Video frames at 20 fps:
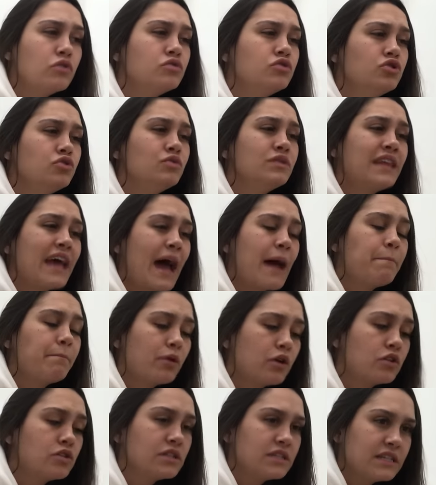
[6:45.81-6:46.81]
go to that
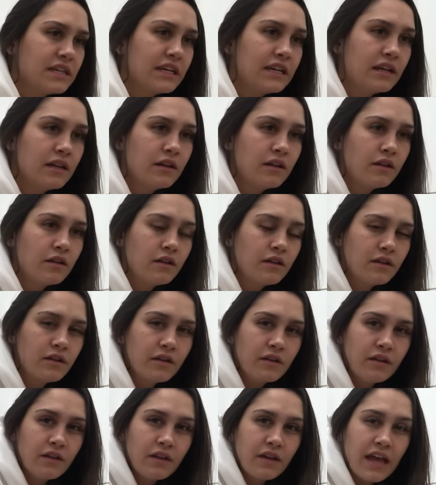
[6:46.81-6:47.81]
person.
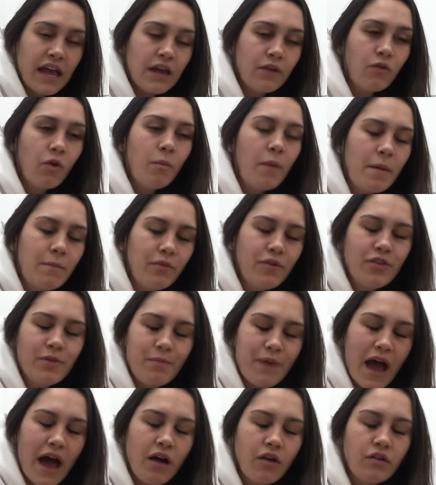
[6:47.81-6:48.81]
And remember
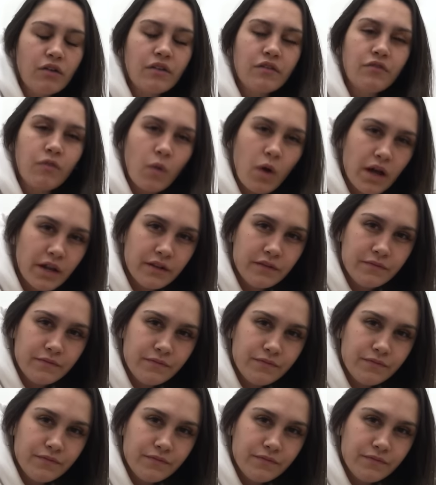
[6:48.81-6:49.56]
the power of one.